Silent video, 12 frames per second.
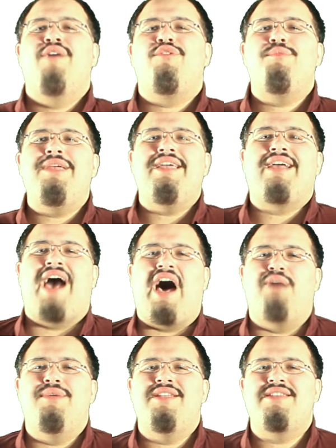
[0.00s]
For being
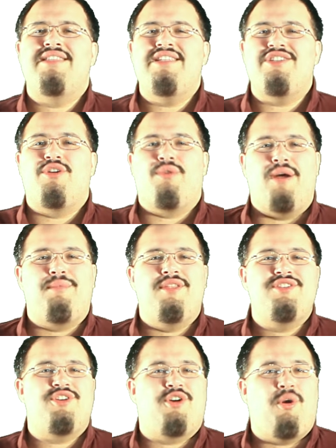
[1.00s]
commons, these
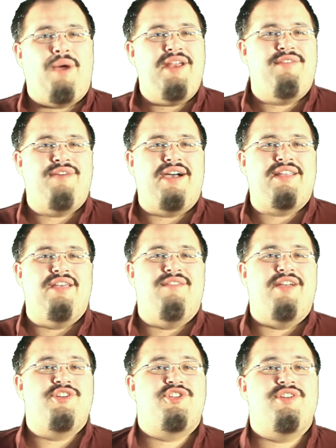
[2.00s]
Gremlins are quite effective
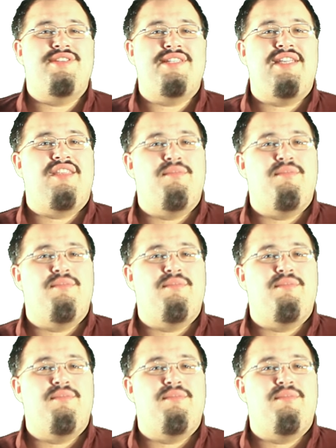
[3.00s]
and should see